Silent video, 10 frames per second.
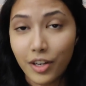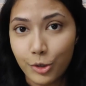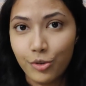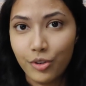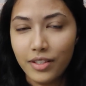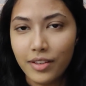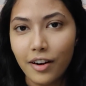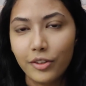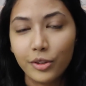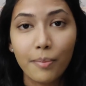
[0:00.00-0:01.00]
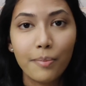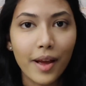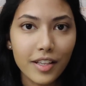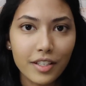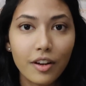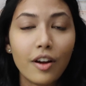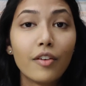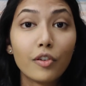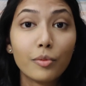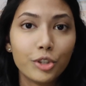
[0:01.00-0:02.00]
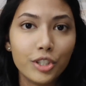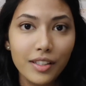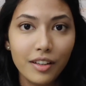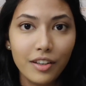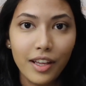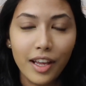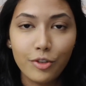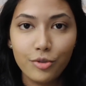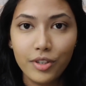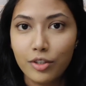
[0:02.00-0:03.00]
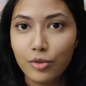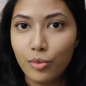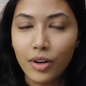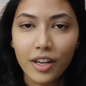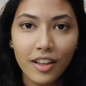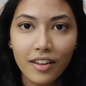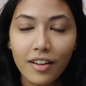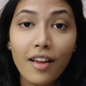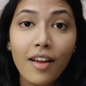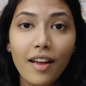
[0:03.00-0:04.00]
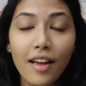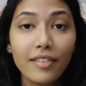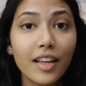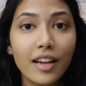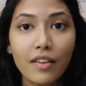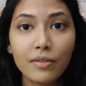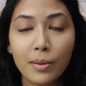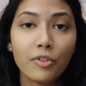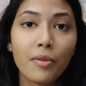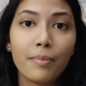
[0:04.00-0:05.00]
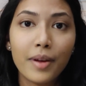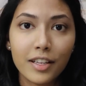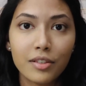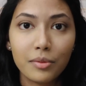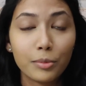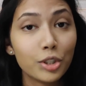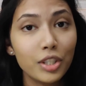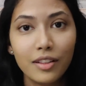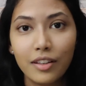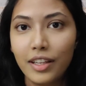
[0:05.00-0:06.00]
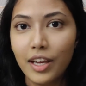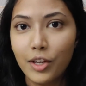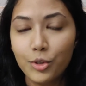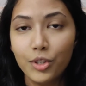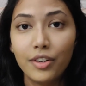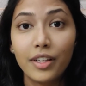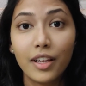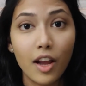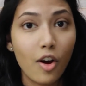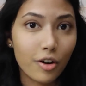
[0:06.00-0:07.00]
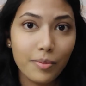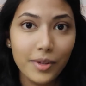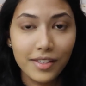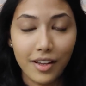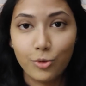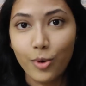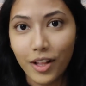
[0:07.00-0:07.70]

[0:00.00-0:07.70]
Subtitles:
countries that are the best for machine learning engineers to work in and that have some of the best machine learning engineering economies as